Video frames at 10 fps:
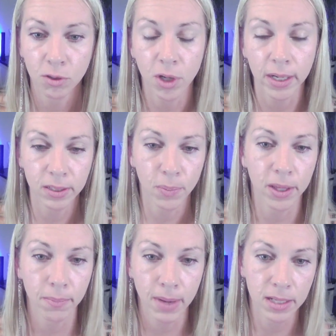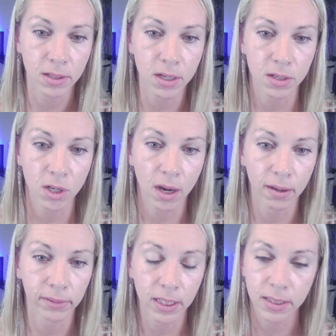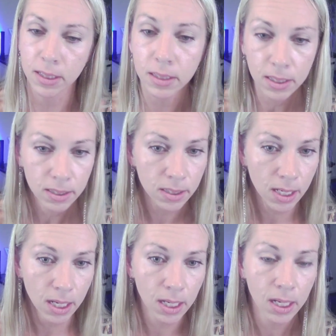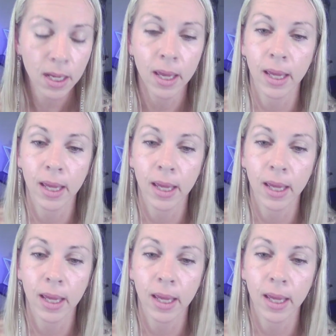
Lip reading: to try to spread the message of consistency